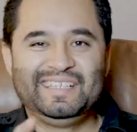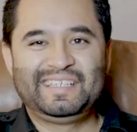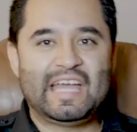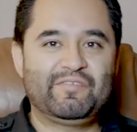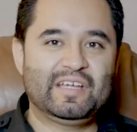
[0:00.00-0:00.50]

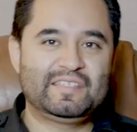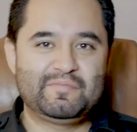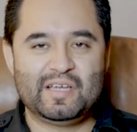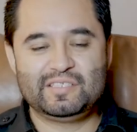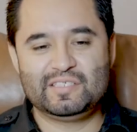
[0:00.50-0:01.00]
Can't forget
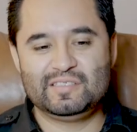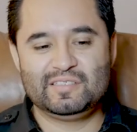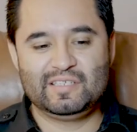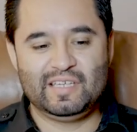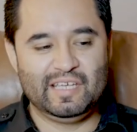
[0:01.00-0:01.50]
to
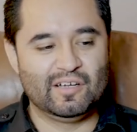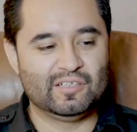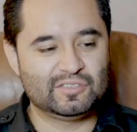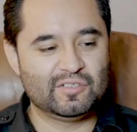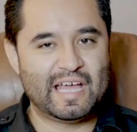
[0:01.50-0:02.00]
mention it
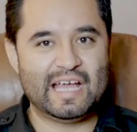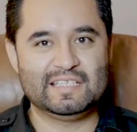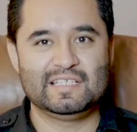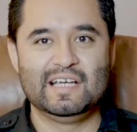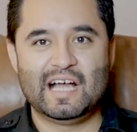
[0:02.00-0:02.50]
also
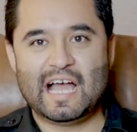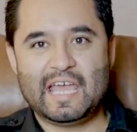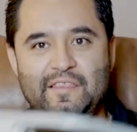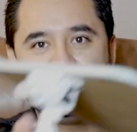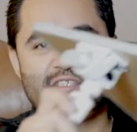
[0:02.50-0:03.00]
has
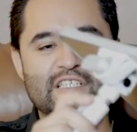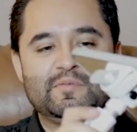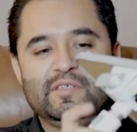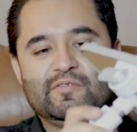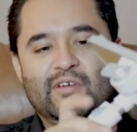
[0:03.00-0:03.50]
height
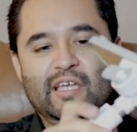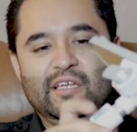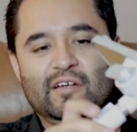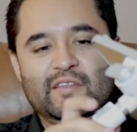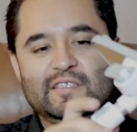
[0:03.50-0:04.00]
adjustment right
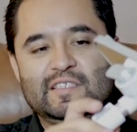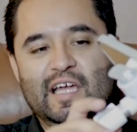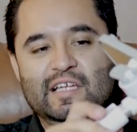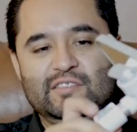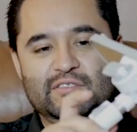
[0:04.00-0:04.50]
here on the
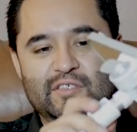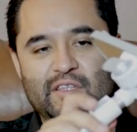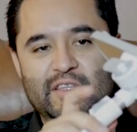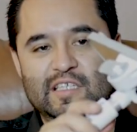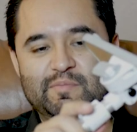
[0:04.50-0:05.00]
sides
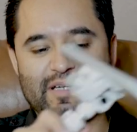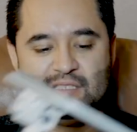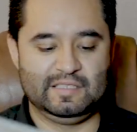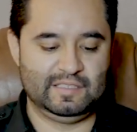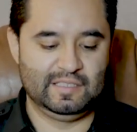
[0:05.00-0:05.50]
using these
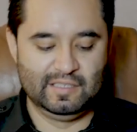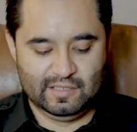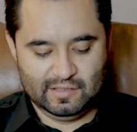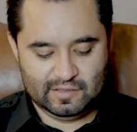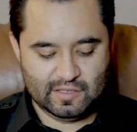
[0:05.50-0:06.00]
buttons.
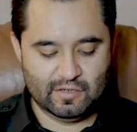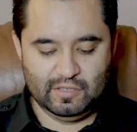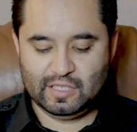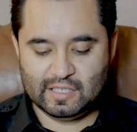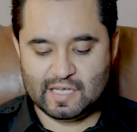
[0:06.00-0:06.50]
So
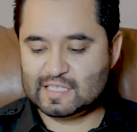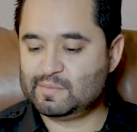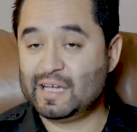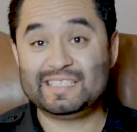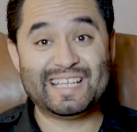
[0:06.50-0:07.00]
you can
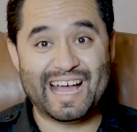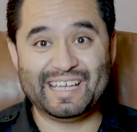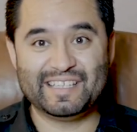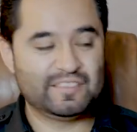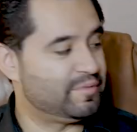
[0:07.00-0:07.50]
customize the
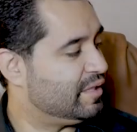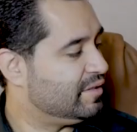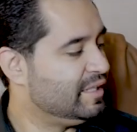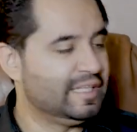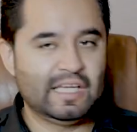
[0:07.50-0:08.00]
height as
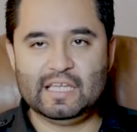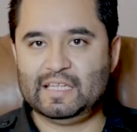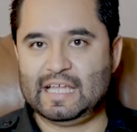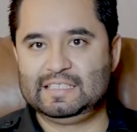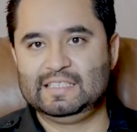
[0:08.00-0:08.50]
well,
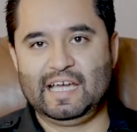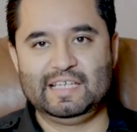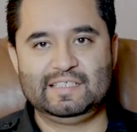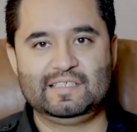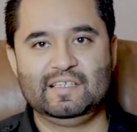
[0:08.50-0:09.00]
and that's
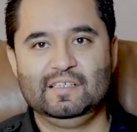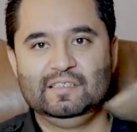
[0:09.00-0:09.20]
nice.